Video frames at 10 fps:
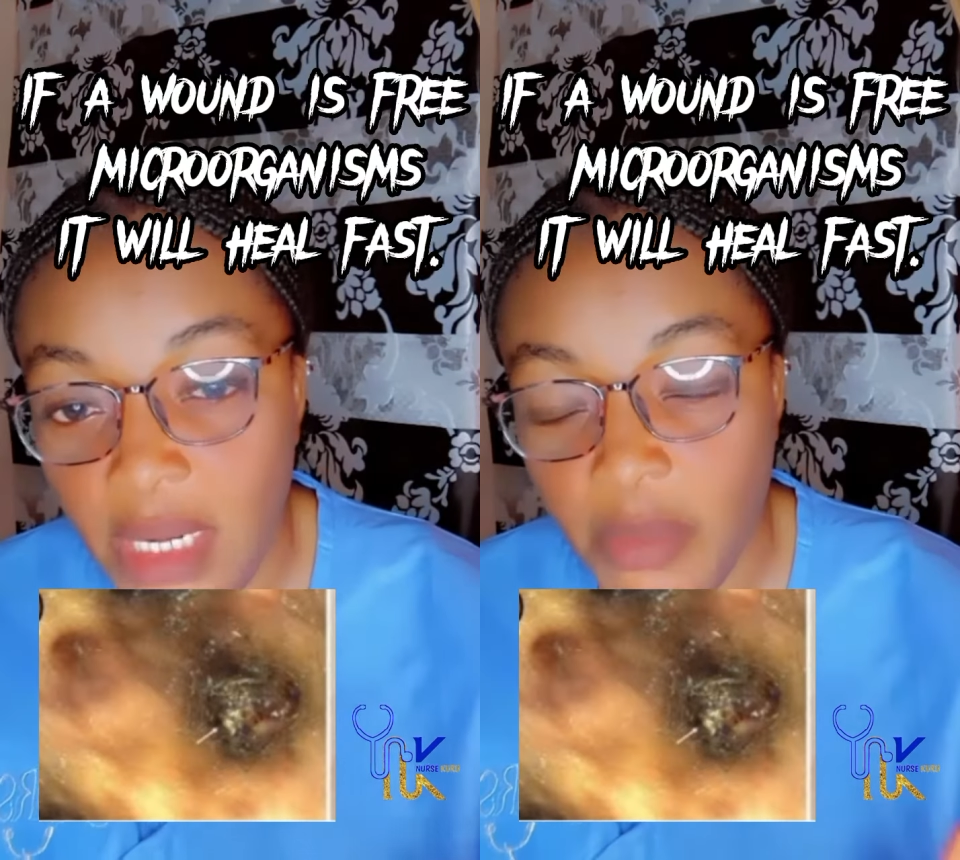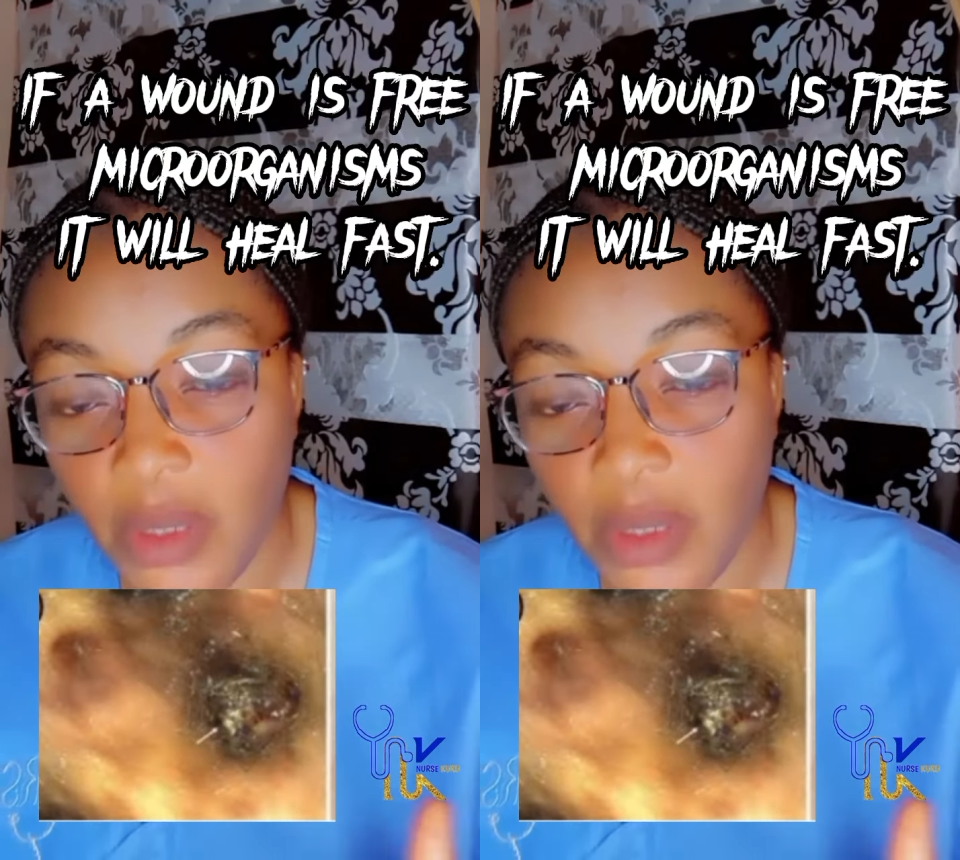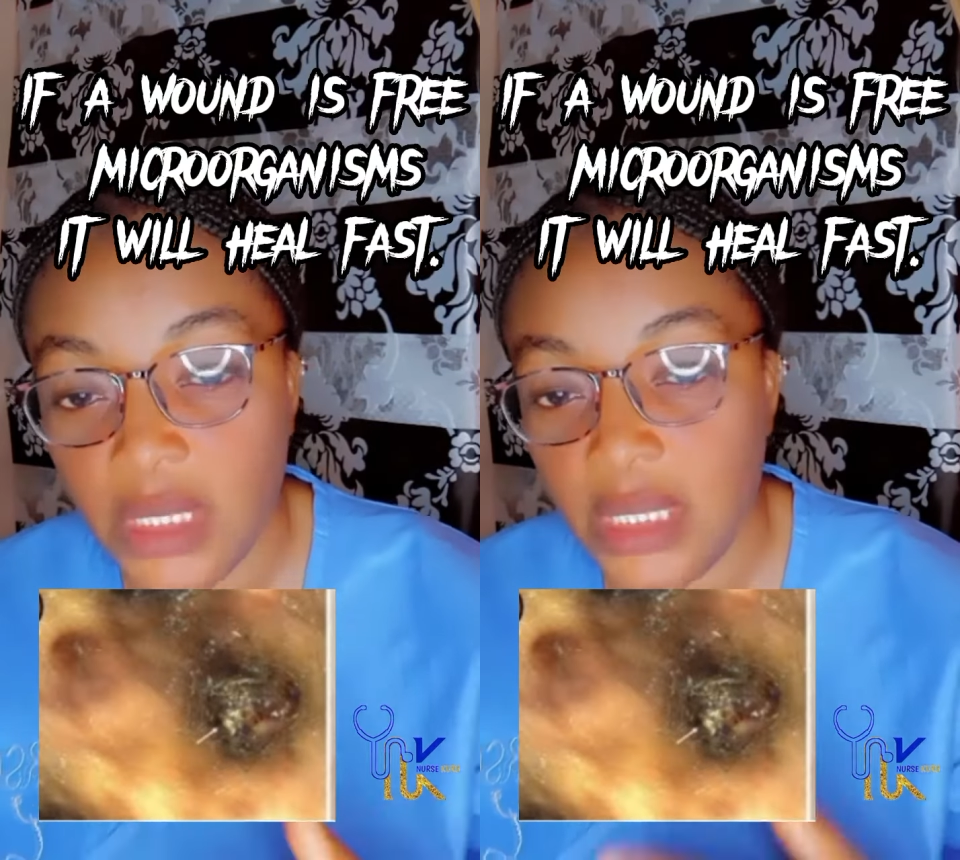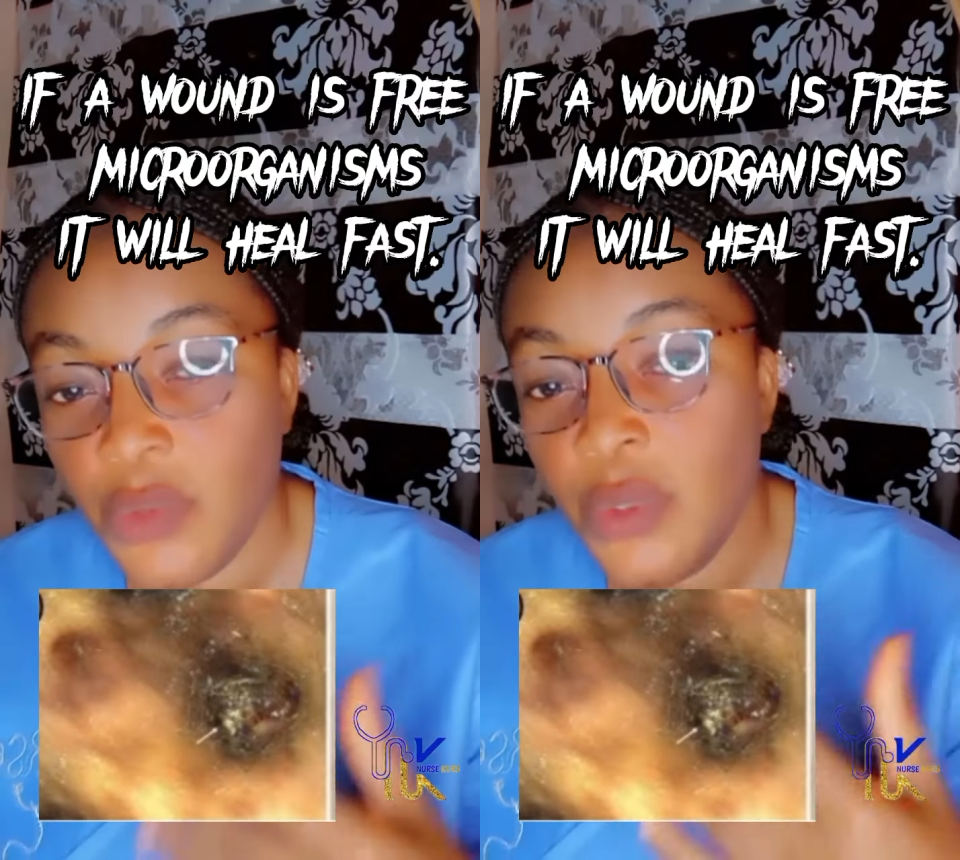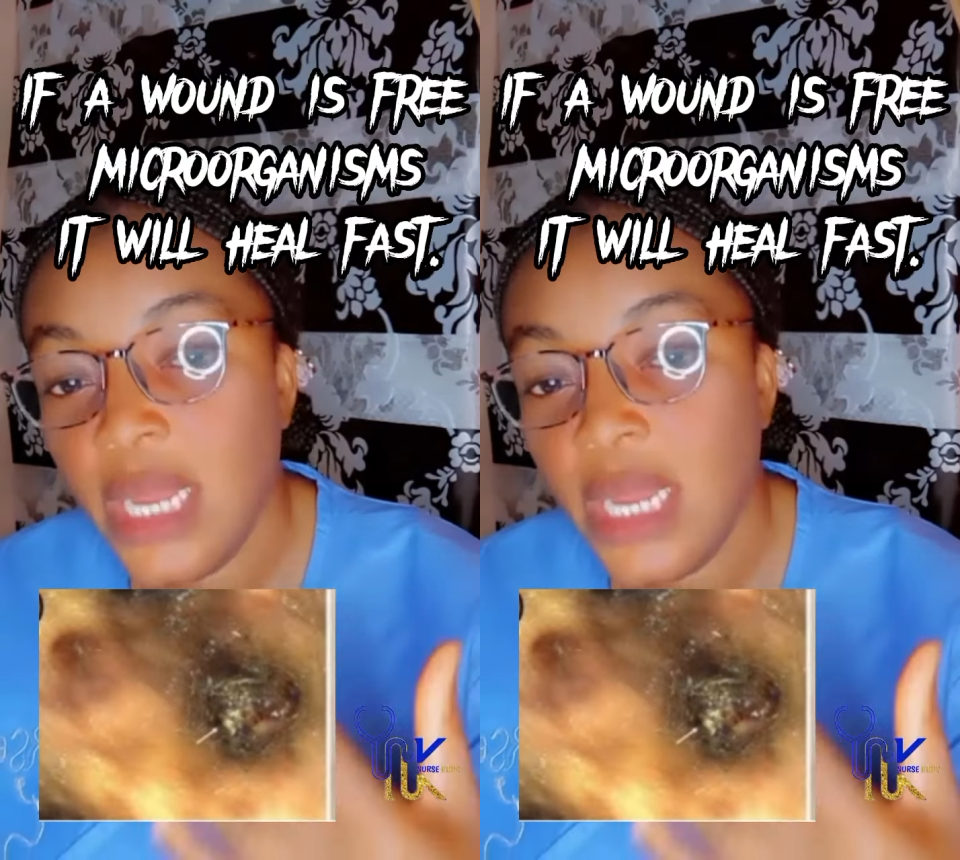because the
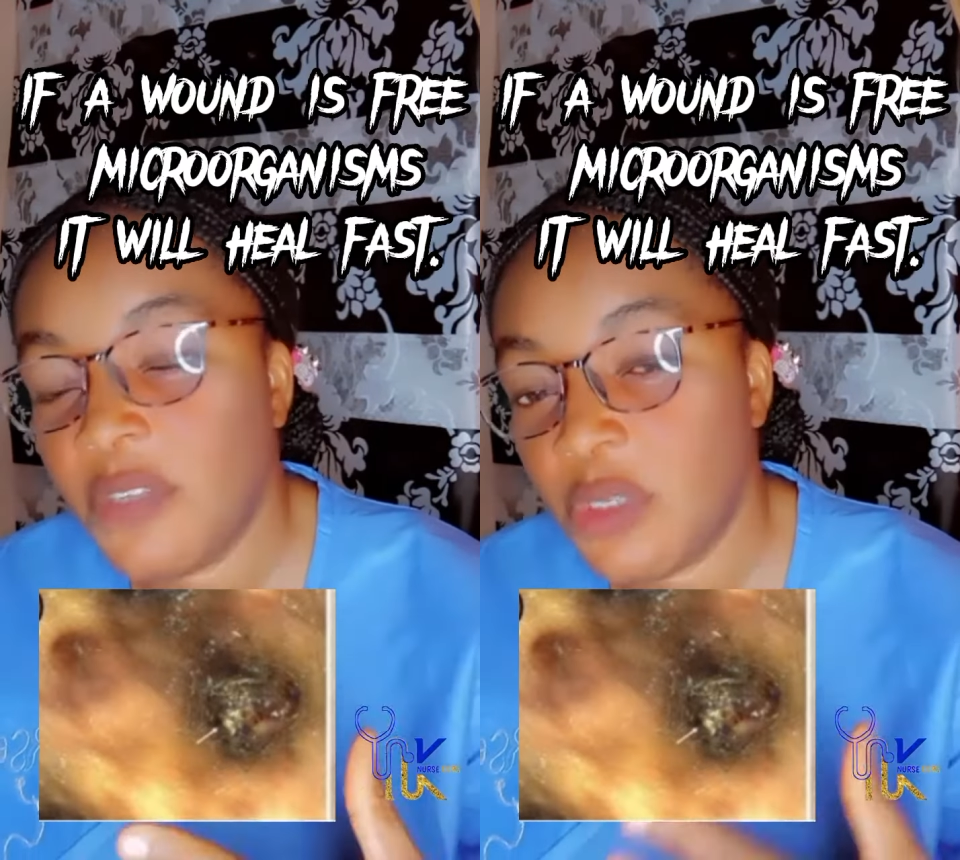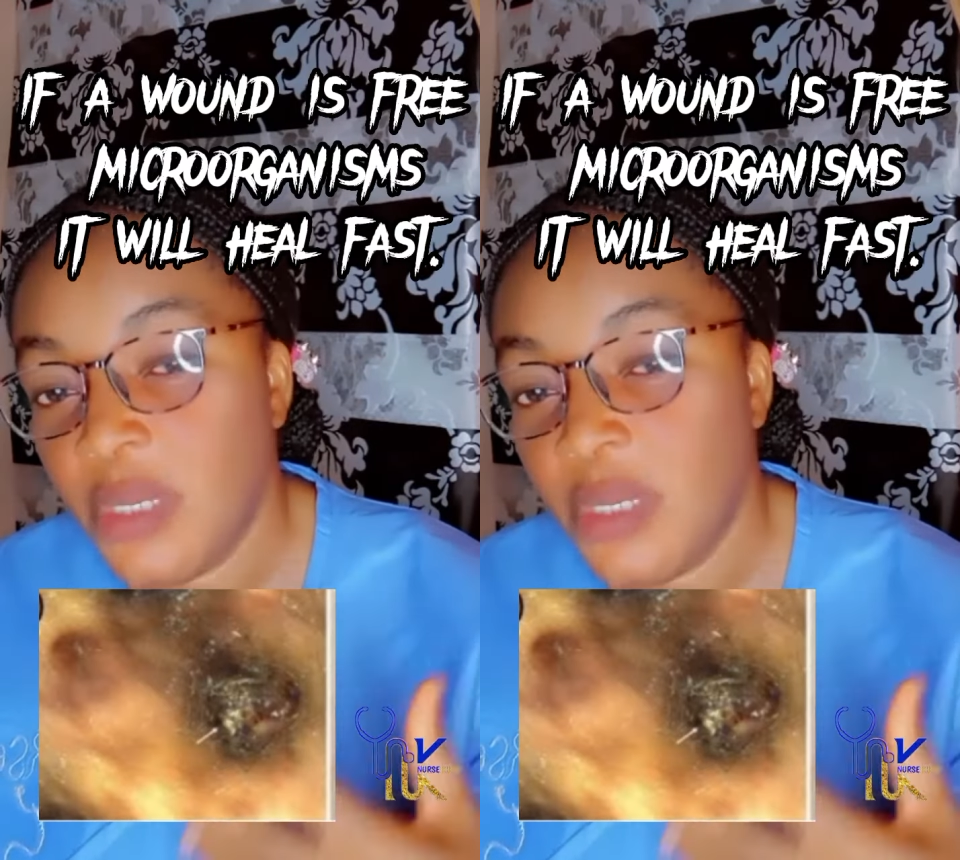wound have to be